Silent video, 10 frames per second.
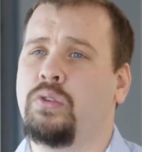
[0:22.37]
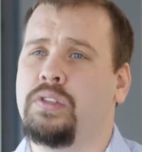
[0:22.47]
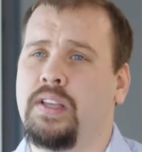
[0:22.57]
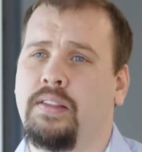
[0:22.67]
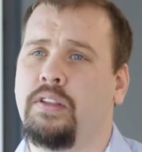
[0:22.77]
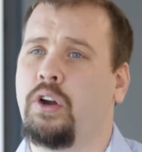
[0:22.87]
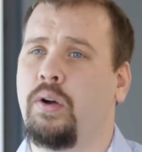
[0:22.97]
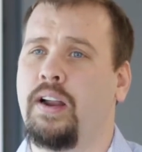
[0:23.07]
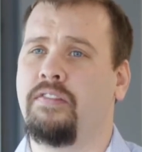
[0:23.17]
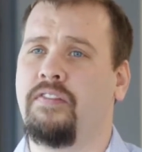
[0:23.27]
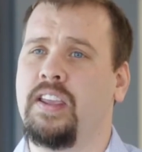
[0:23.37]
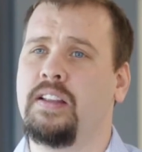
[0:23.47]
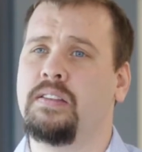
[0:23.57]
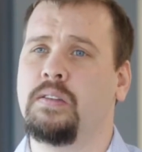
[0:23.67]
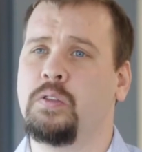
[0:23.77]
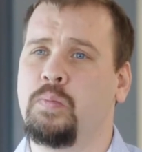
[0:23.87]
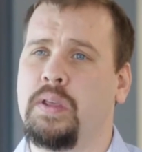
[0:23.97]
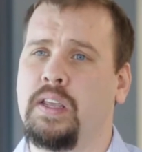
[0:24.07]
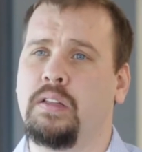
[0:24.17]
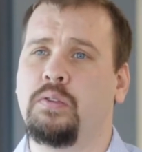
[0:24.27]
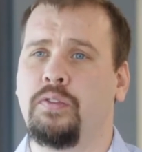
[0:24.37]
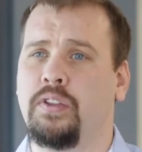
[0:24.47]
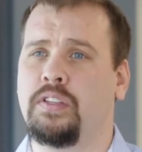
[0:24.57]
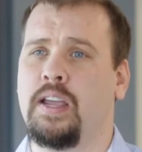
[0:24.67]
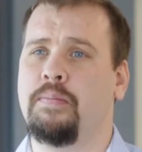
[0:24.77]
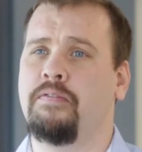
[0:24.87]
set the correct feeds and speeds for the type